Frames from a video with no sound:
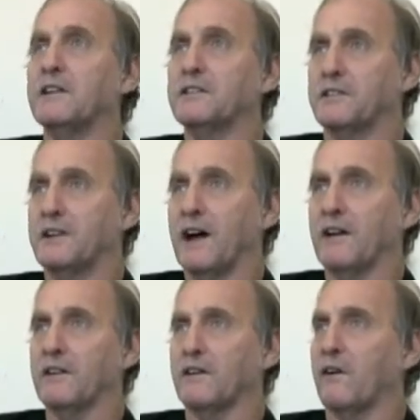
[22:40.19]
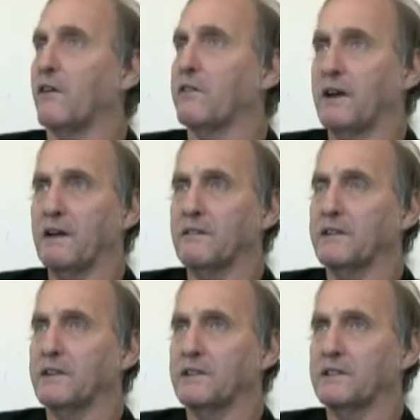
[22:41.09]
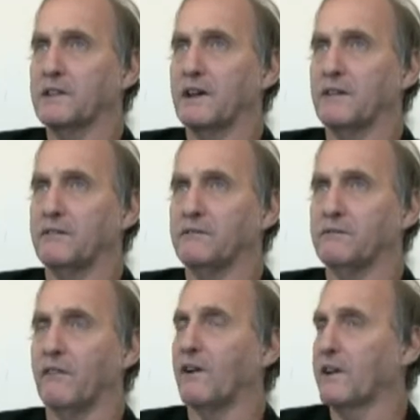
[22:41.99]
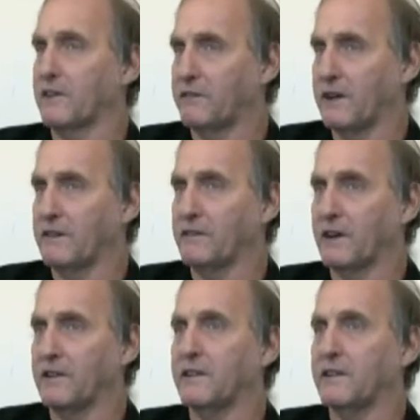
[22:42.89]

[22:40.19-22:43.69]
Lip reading: So now the whole family is more like a family.